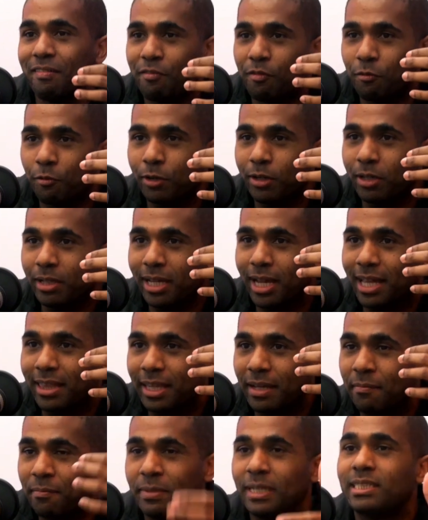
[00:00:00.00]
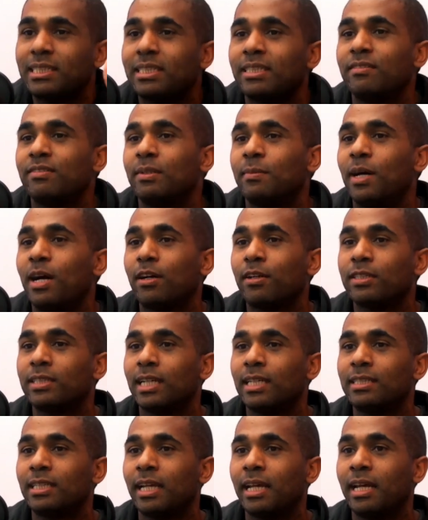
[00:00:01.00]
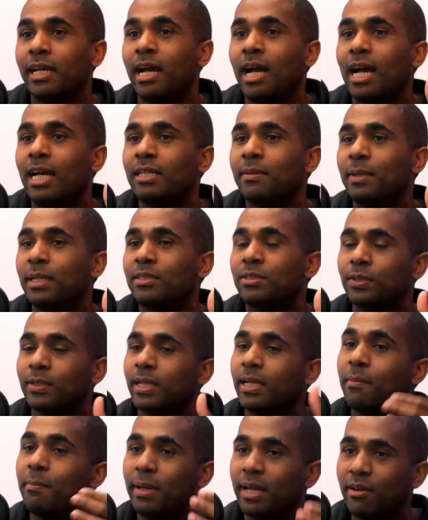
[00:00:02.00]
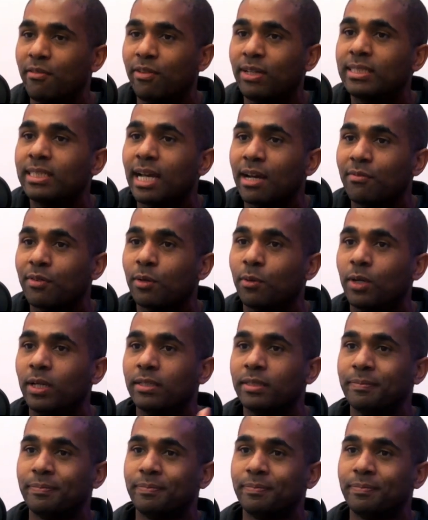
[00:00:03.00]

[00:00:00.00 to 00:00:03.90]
really at that mission of democratizing AI to make sure that it benefits everyone.